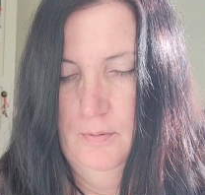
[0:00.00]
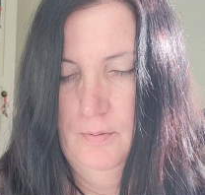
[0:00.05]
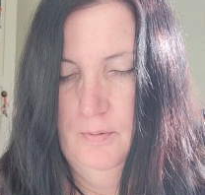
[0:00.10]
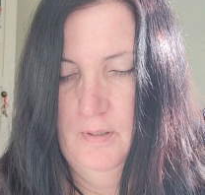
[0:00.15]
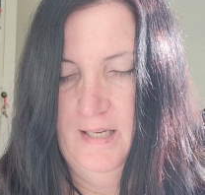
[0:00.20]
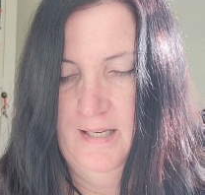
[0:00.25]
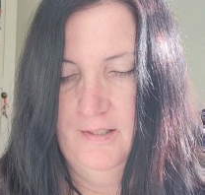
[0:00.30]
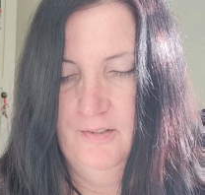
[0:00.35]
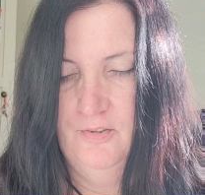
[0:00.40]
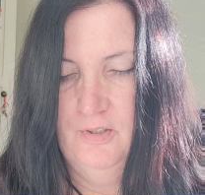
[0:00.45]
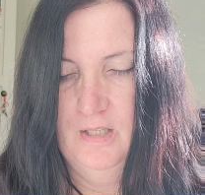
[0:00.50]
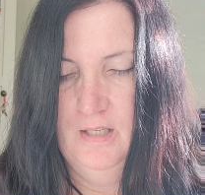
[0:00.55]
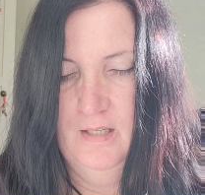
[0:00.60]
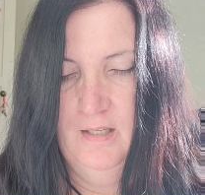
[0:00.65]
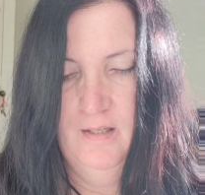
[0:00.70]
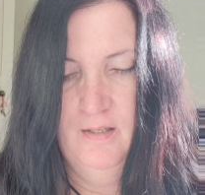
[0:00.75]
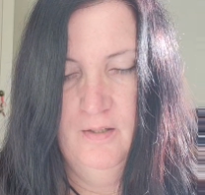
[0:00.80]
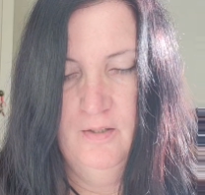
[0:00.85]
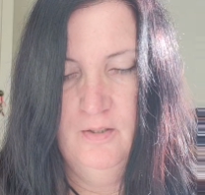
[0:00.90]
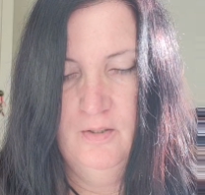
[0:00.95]

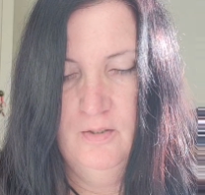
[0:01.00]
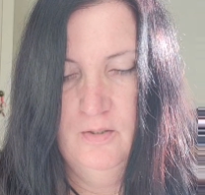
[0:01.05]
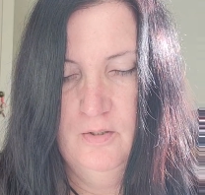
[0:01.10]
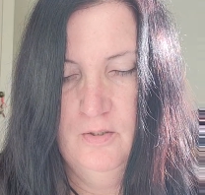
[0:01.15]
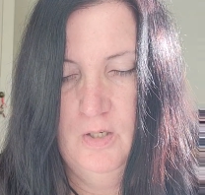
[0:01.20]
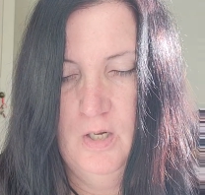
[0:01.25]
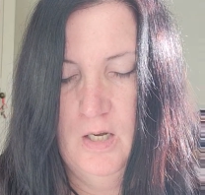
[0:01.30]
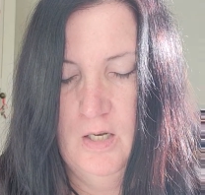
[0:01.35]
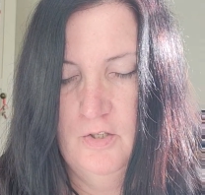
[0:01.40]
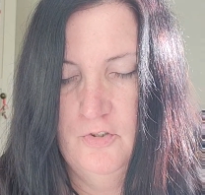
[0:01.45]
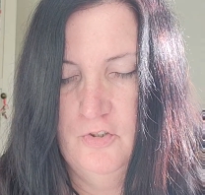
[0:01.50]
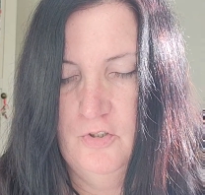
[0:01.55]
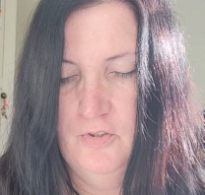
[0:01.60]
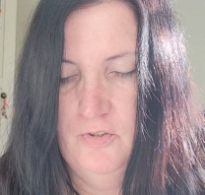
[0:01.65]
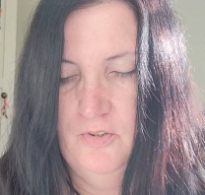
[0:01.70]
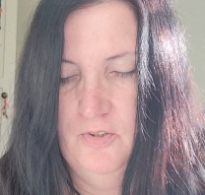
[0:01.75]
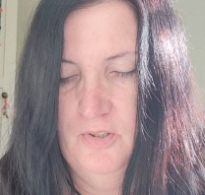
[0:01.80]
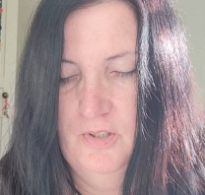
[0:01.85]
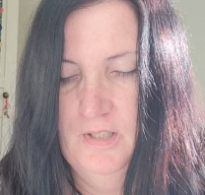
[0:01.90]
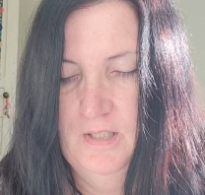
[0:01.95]
Exhale
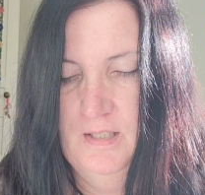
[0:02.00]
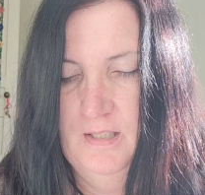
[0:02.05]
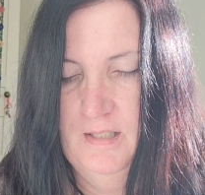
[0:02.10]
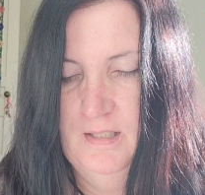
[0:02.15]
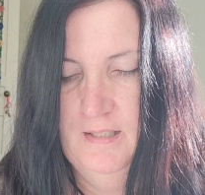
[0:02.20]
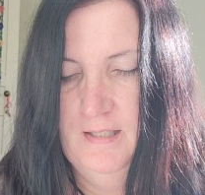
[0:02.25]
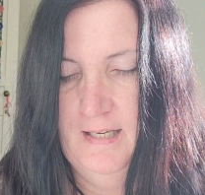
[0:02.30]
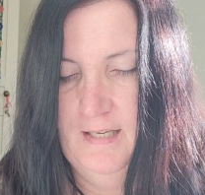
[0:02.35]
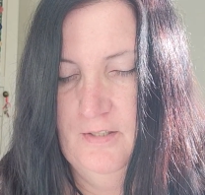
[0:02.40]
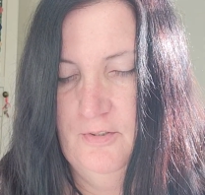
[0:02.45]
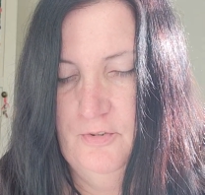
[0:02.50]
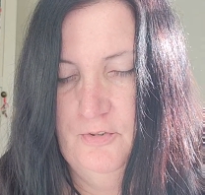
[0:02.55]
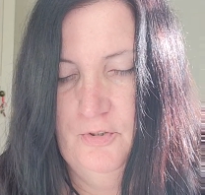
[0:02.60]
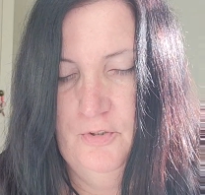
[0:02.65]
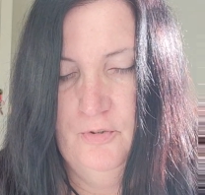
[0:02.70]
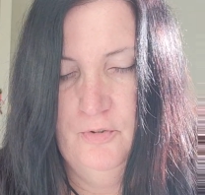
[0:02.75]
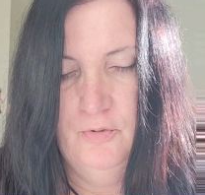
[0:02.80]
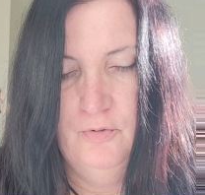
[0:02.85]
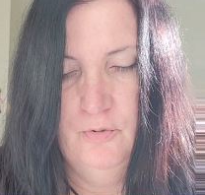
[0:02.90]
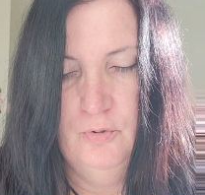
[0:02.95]
consciously down to
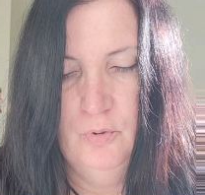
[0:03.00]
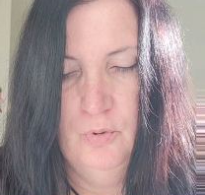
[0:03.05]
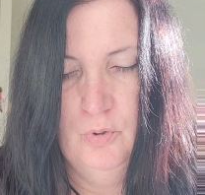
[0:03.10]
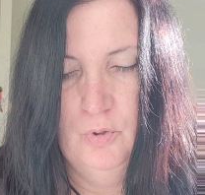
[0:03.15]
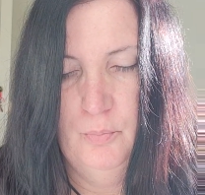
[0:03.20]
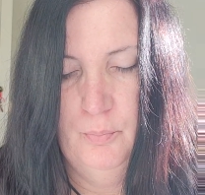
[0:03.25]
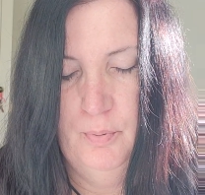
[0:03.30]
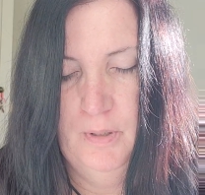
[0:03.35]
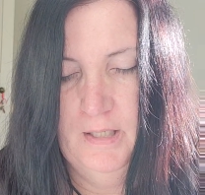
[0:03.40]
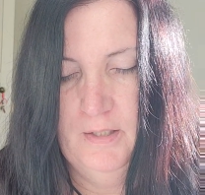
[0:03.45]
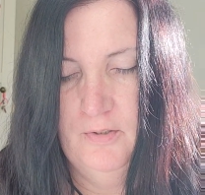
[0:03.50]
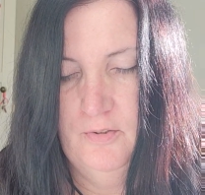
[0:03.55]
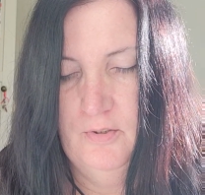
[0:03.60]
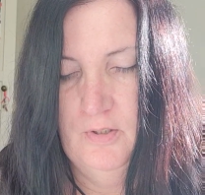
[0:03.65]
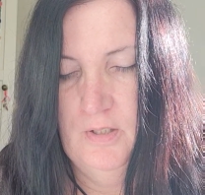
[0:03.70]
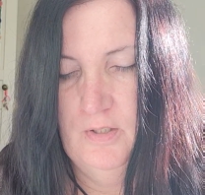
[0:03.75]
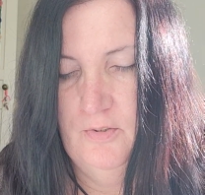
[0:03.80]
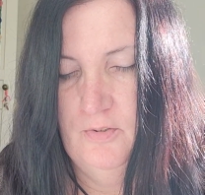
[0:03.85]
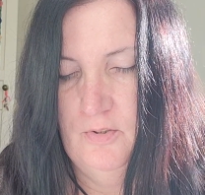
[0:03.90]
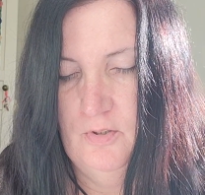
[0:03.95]
the solar
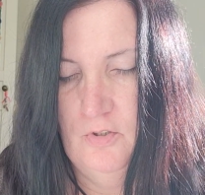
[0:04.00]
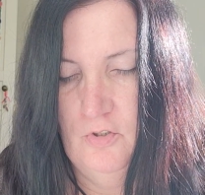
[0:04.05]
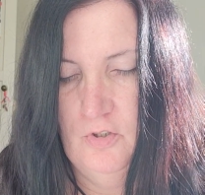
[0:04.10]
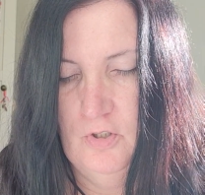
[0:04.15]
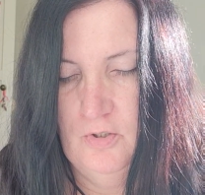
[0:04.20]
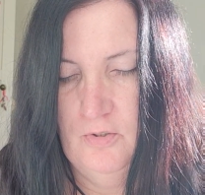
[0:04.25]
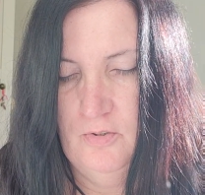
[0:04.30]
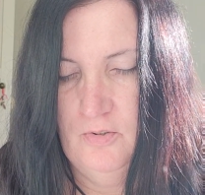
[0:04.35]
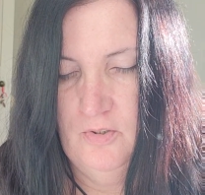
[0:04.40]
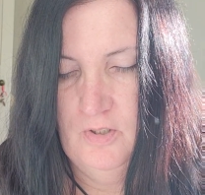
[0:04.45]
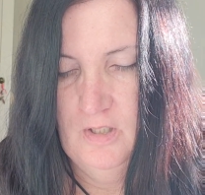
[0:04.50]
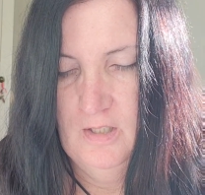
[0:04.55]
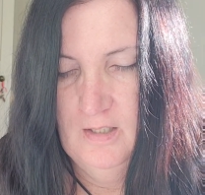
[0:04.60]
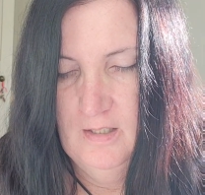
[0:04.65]
plexus and just